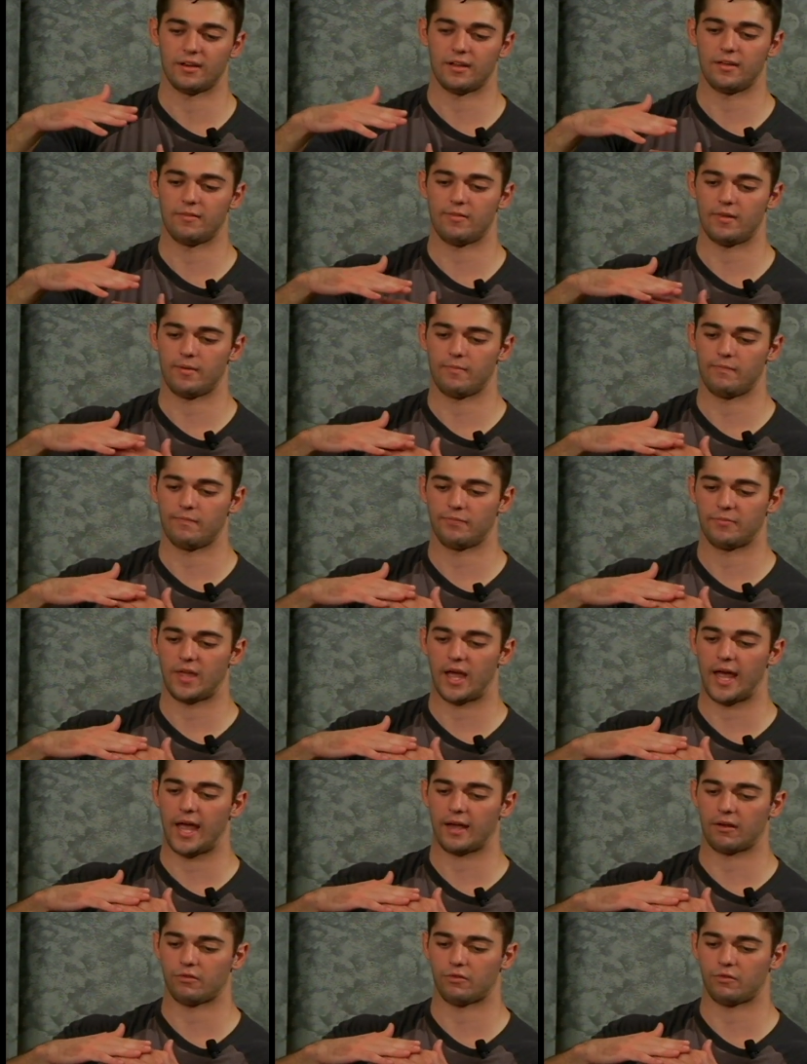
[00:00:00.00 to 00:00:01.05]
to give them that
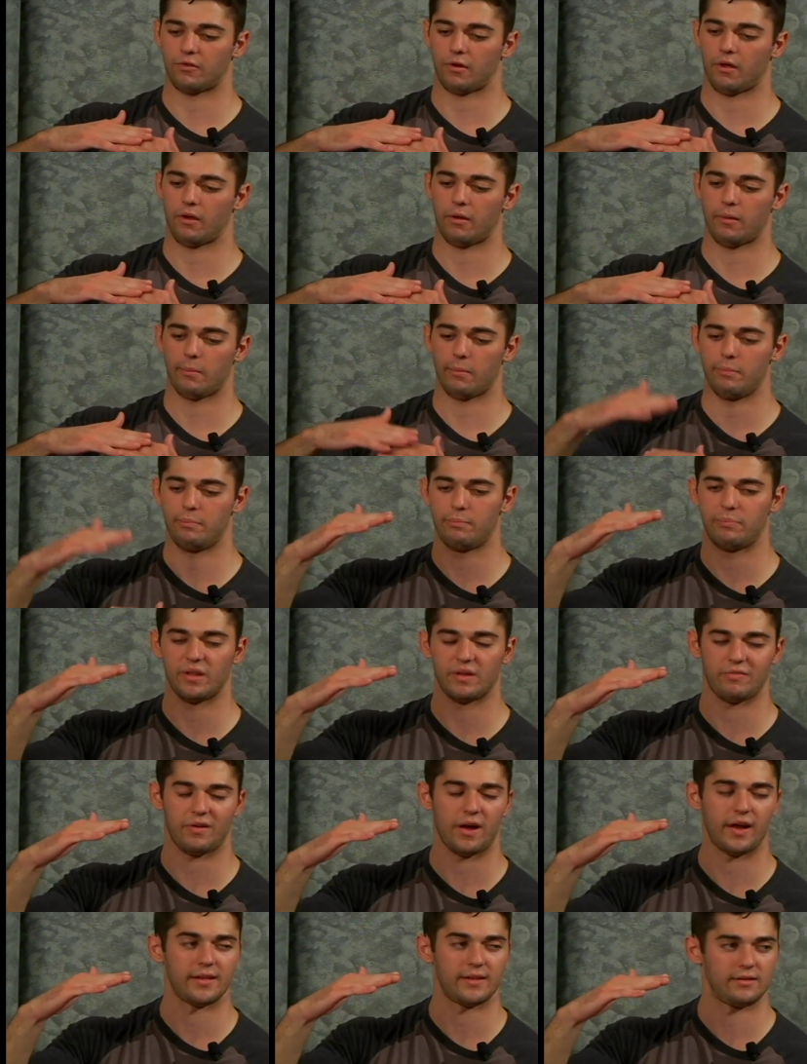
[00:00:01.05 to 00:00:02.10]
extra bit of
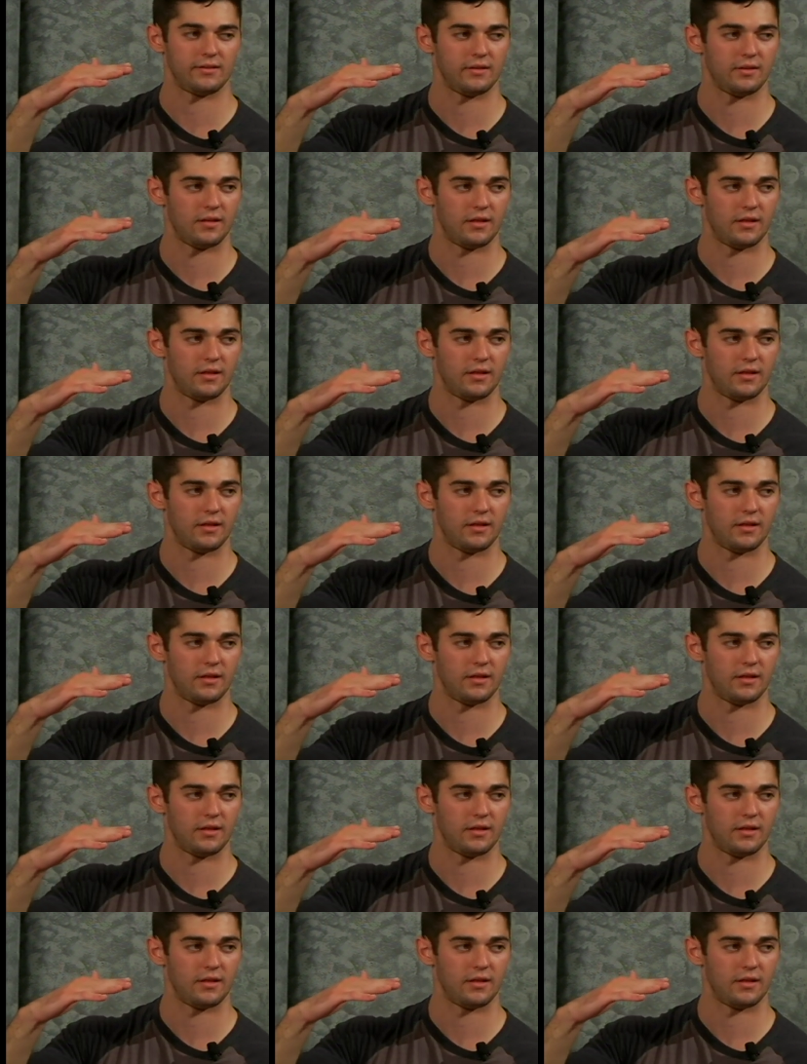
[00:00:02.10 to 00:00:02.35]
height.